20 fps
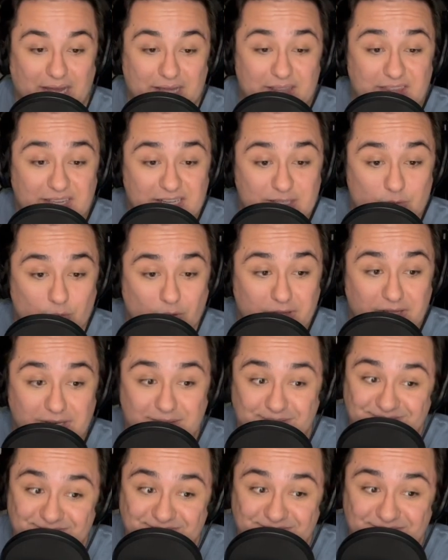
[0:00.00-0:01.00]
think it's worth it.
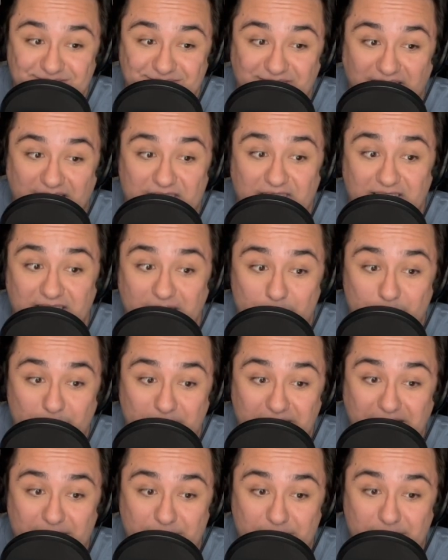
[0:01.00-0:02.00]
I think I'm
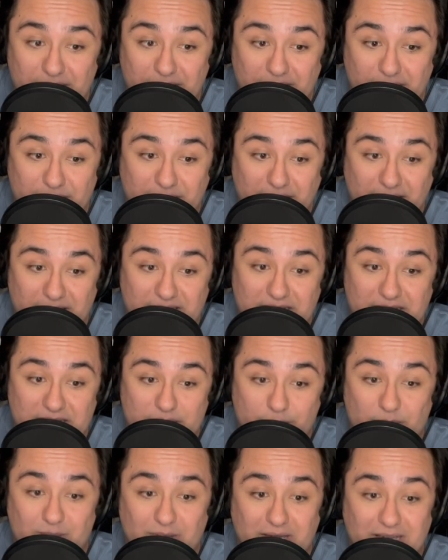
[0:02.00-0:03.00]
putting out good enough content to
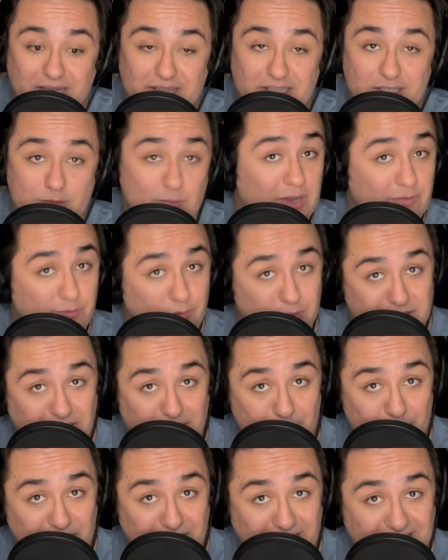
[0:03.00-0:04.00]
be making this my
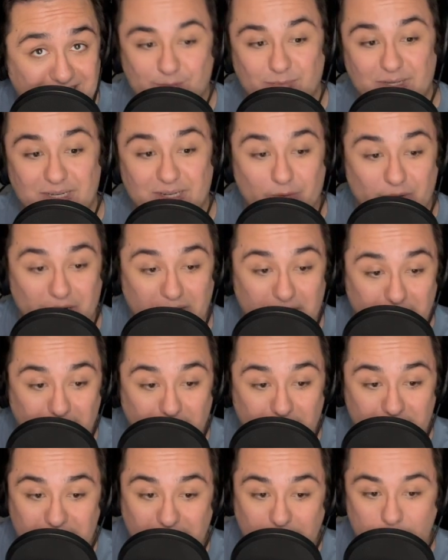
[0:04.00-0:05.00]
full-time thing. Been doing it a
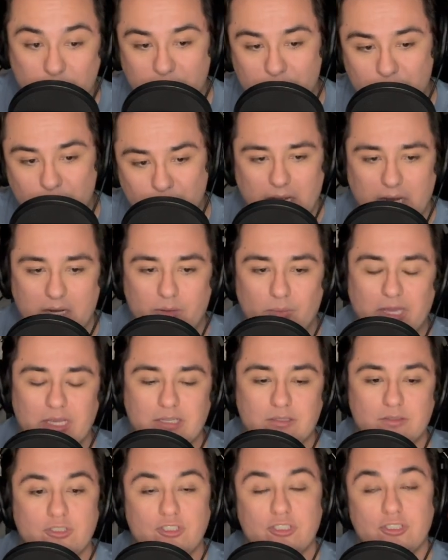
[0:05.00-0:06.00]
long time too. Anyway,
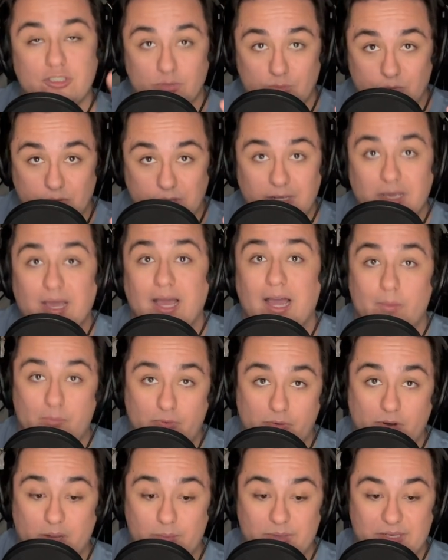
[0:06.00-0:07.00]
soon, I
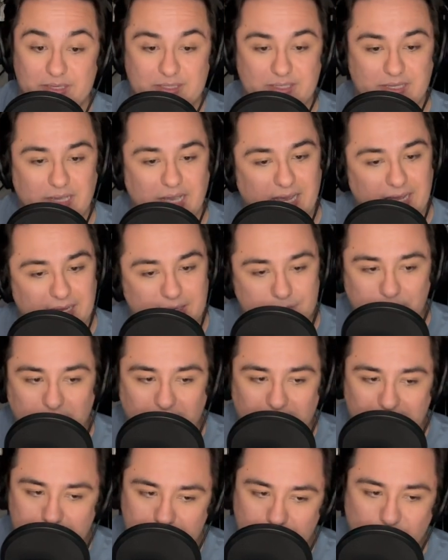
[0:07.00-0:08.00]
promise. I
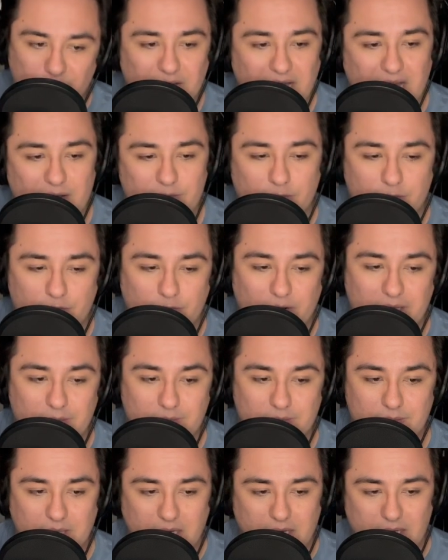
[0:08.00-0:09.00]
don't have
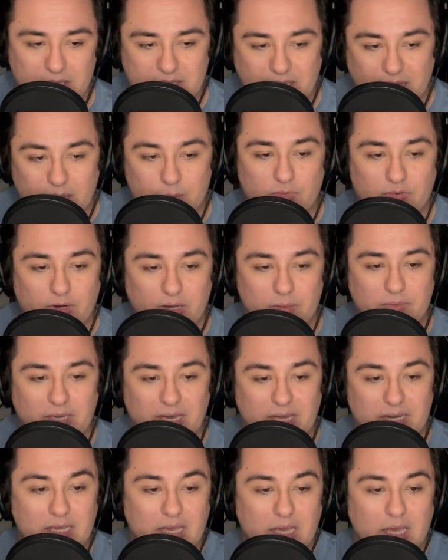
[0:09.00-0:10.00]
a time frame
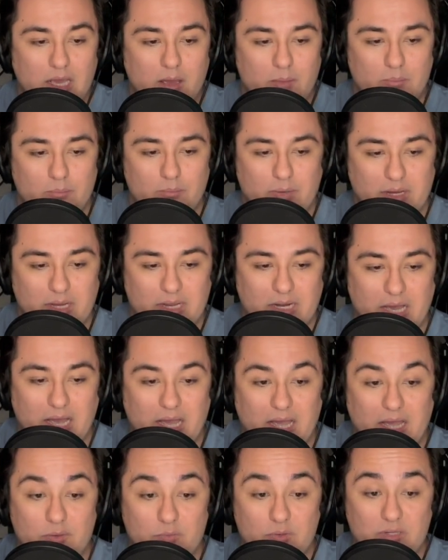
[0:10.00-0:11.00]
yet, but
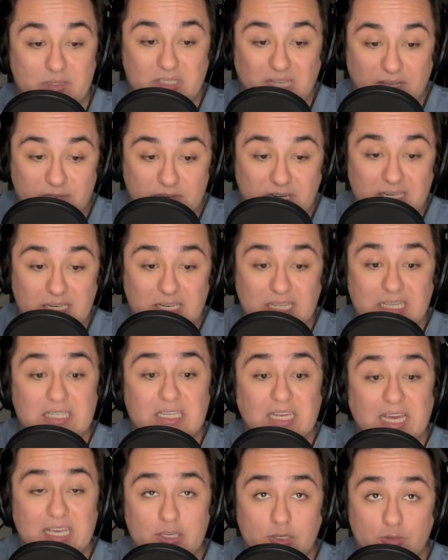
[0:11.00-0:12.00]
I will definitely
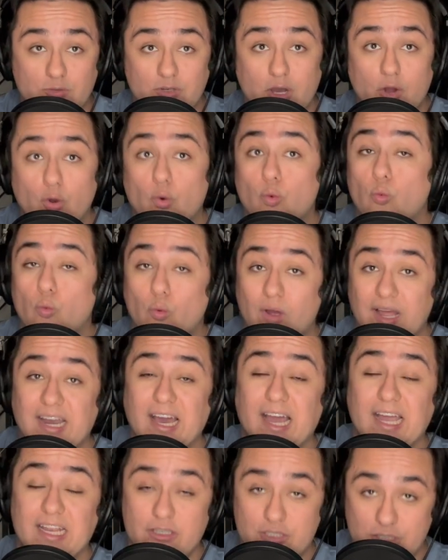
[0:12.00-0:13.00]
let you know when
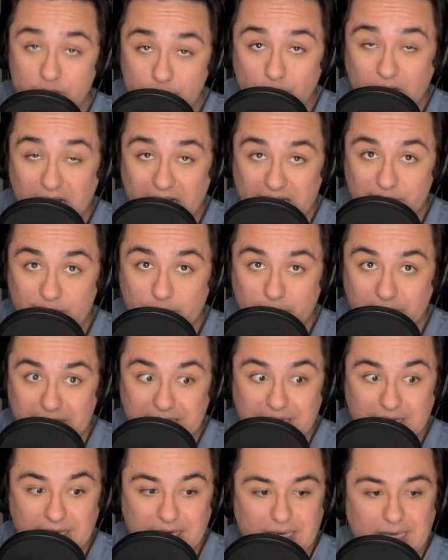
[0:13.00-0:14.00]
I do have one.
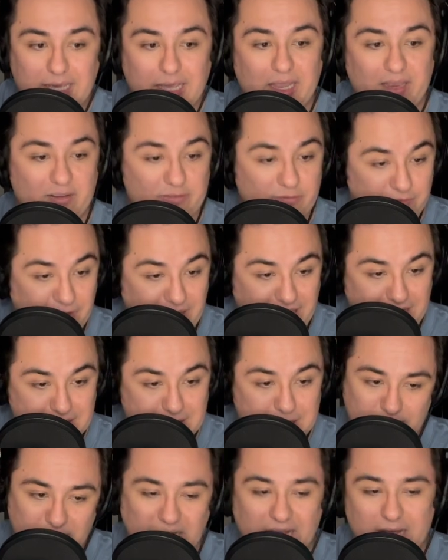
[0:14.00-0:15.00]
In
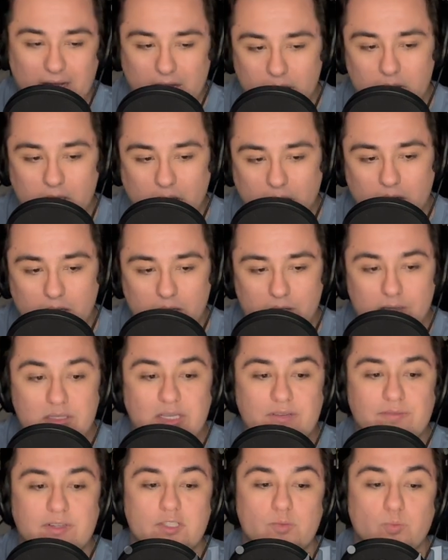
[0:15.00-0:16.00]
fact, yeah, I'll
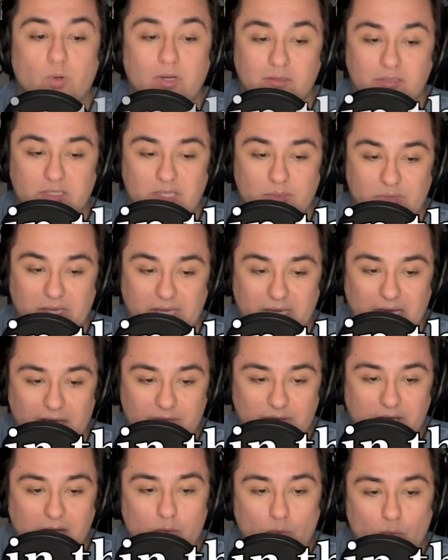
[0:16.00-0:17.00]
even spoil something. I've
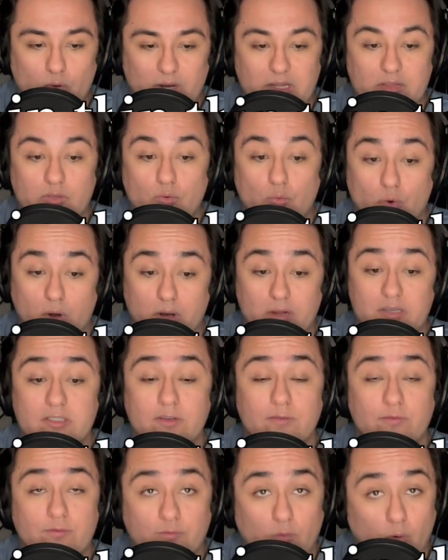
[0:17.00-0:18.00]
got one in the works
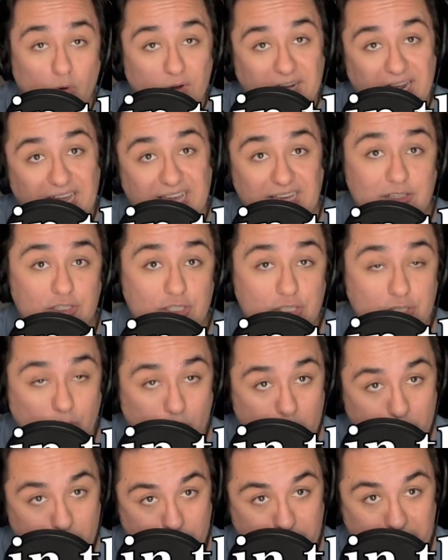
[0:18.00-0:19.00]
for a
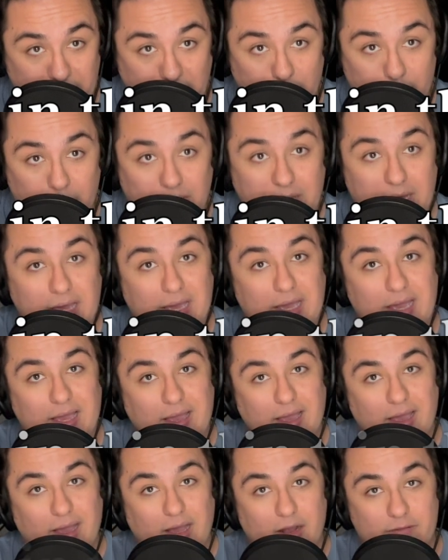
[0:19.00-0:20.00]
short film
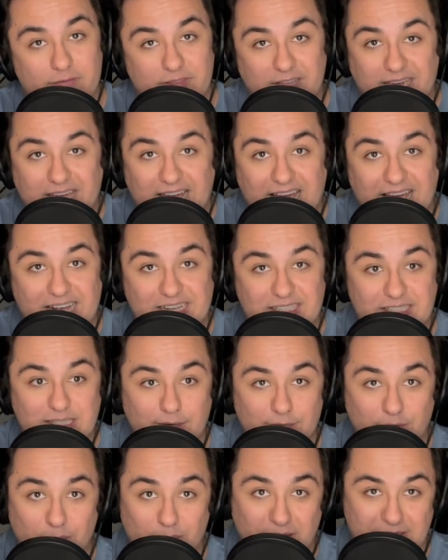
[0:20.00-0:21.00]
of the Cask
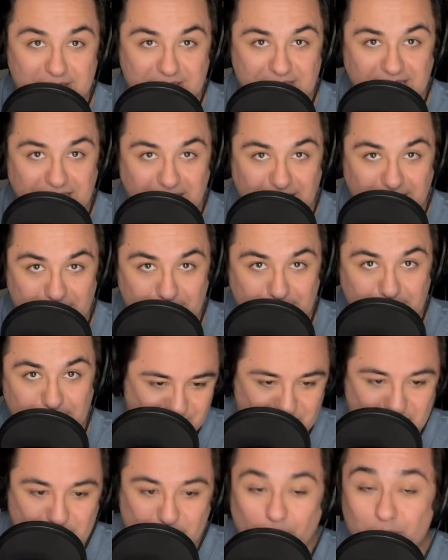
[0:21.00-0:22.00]
of Amontillado.
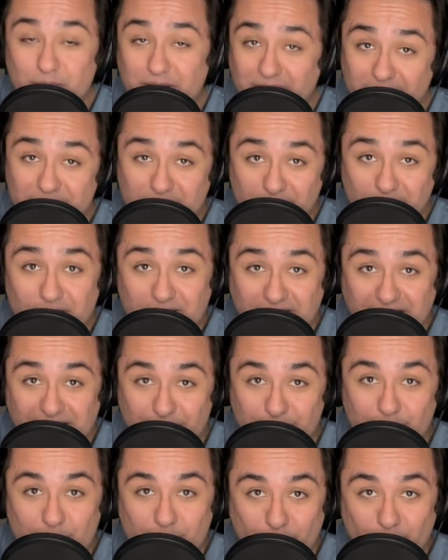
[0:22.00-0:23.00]
So be on the
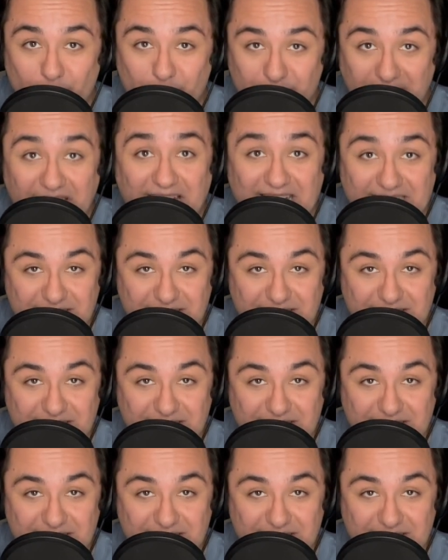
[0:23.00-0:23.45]
lookout for that